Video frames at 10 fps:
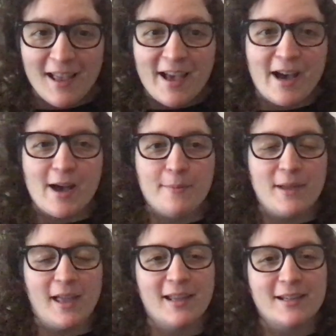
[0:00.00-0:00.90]

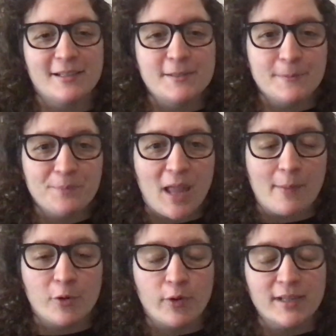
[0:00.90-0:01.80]
and I'm
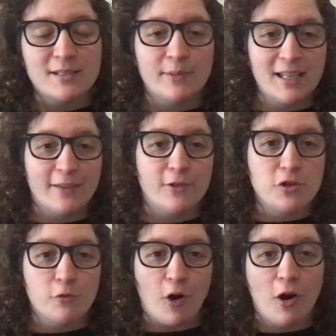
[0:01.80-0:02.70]
going to be giving
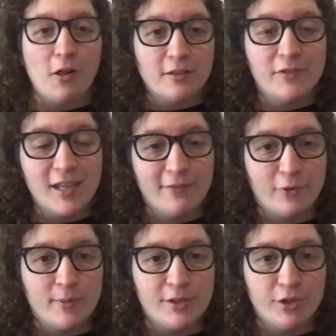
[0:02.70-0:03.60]
you all of the
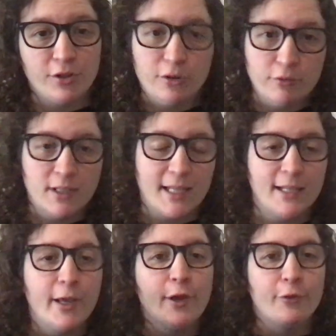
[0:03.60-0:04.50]
information you need
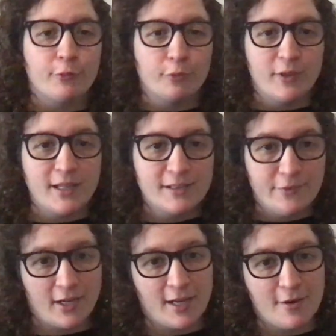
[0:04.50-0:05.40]
through these
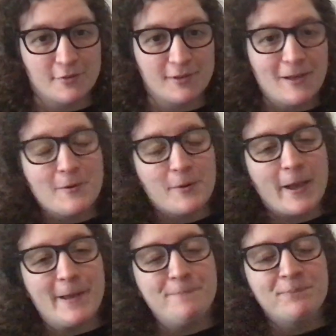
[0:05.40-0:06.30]
videos,
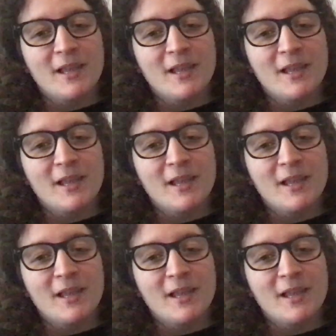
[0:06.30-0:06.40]
okay?